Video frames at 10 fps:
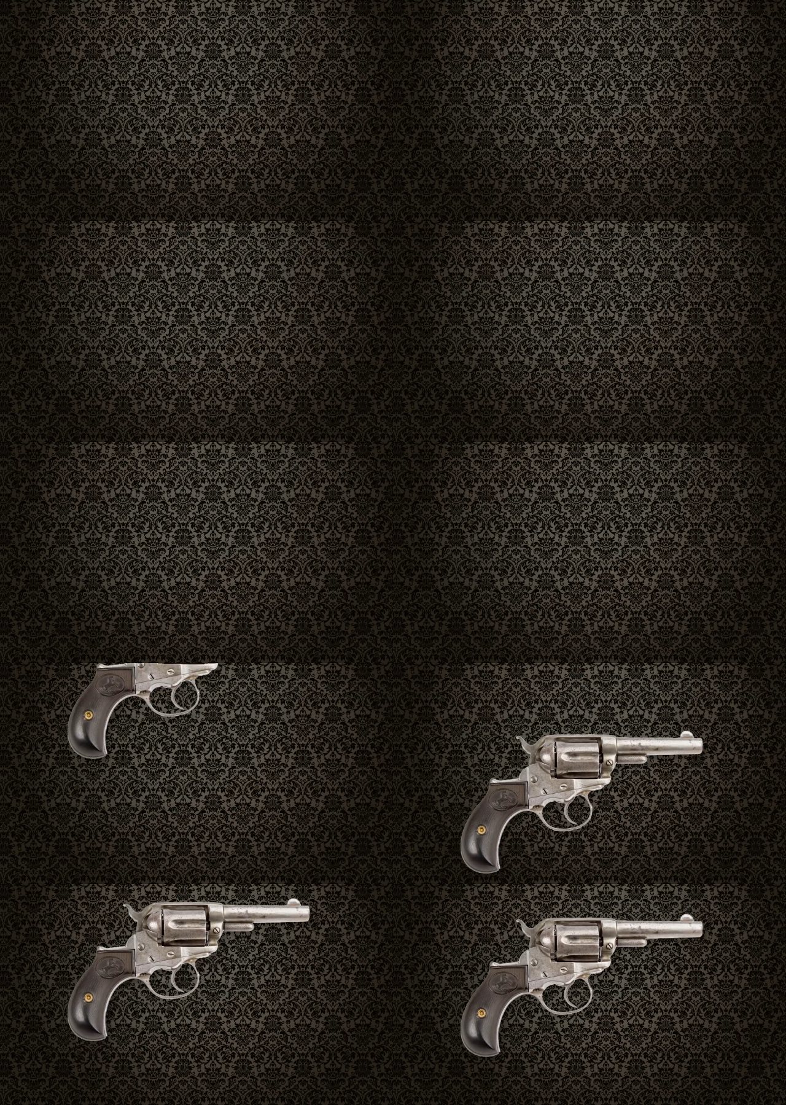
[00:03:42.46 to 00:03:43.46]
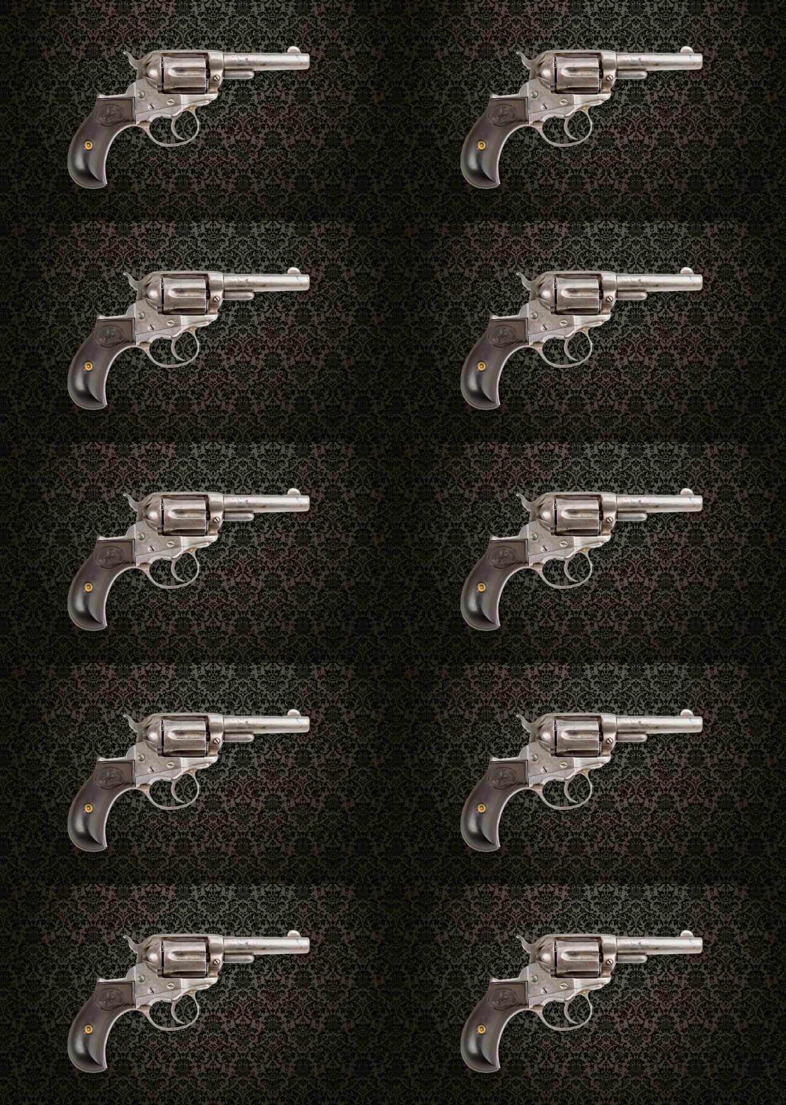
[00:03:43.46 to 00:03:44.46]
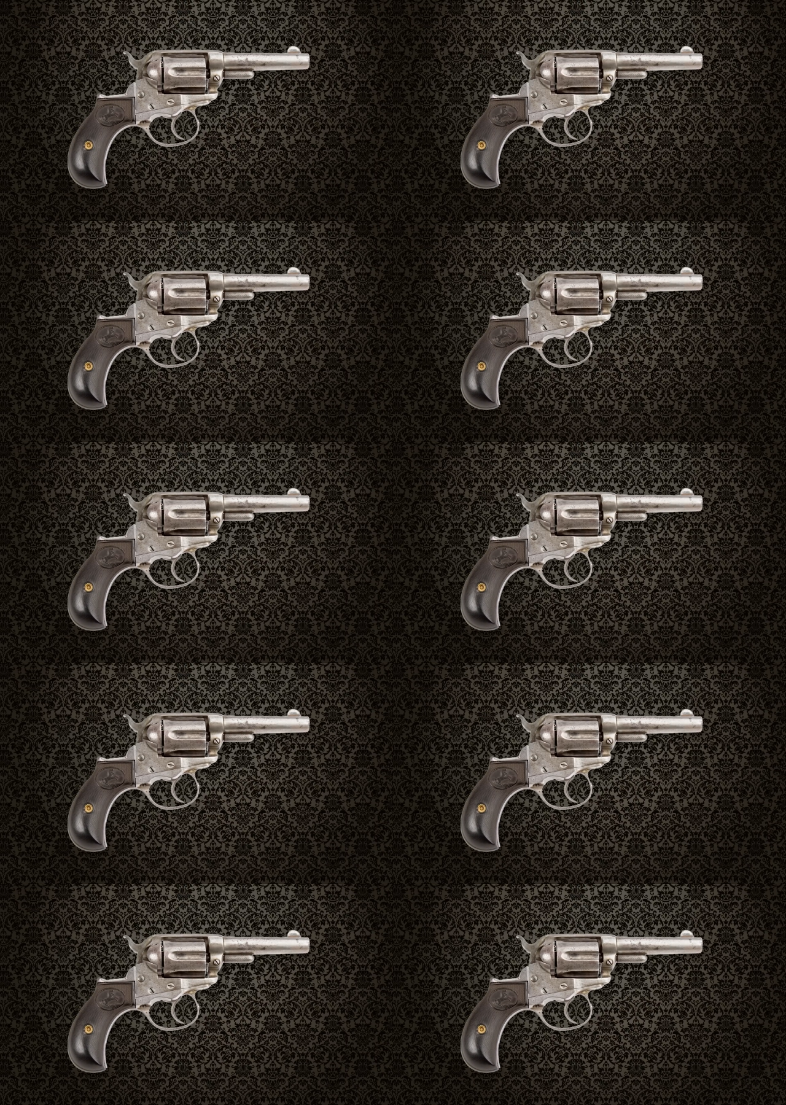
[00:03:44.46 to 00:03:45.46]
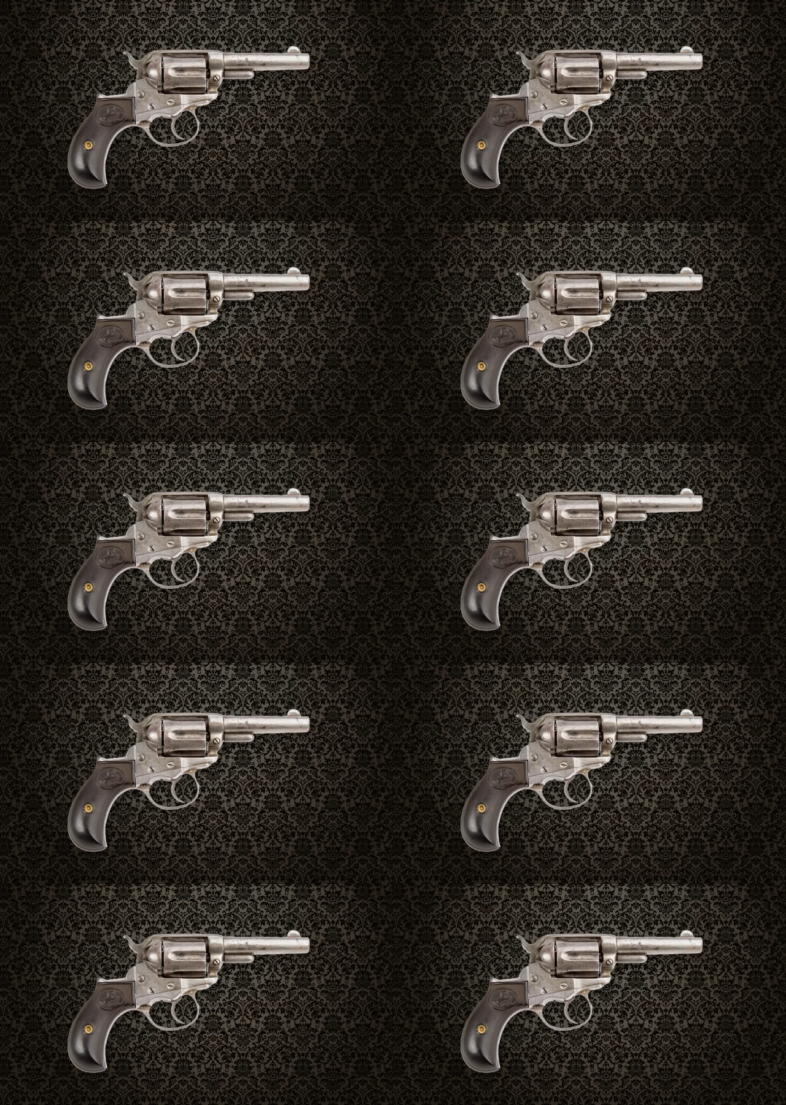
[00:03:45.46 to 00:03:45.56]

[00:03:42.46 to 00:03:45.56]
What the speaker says: Nobody's mouth can be seen.